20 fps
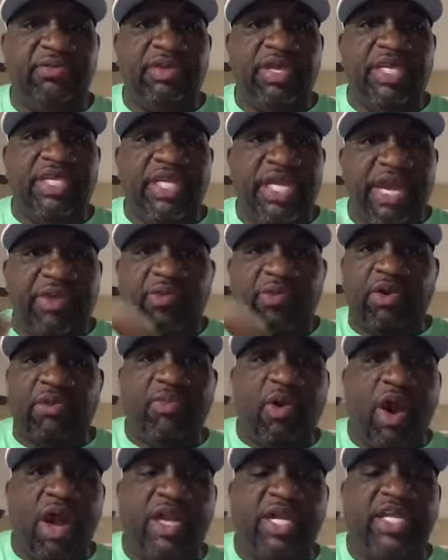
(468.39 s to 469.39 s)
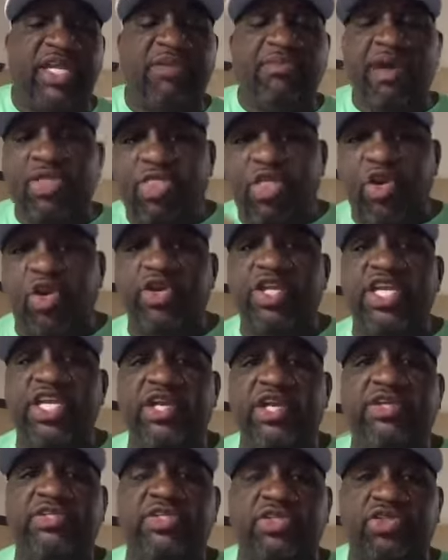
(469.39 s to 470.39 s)
in network marketing and my 30
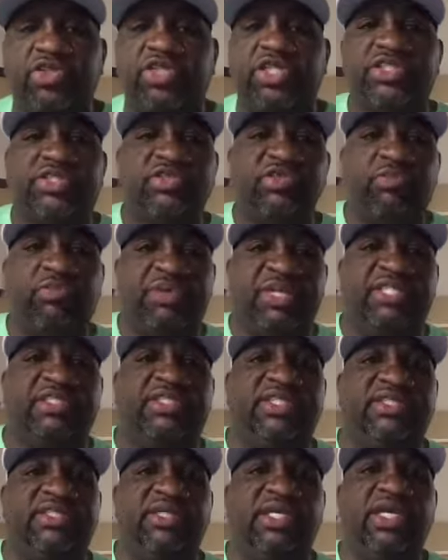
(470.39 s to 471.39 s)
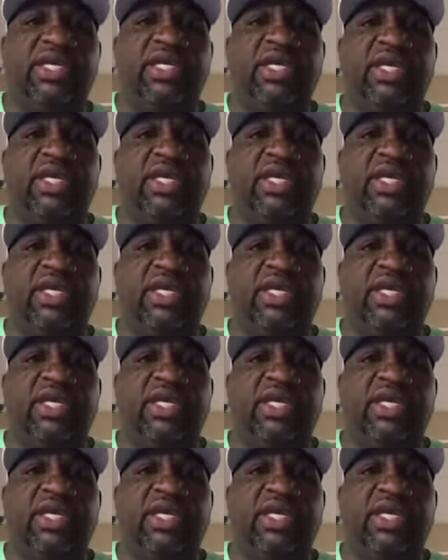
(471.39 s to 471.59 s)
years in traditional business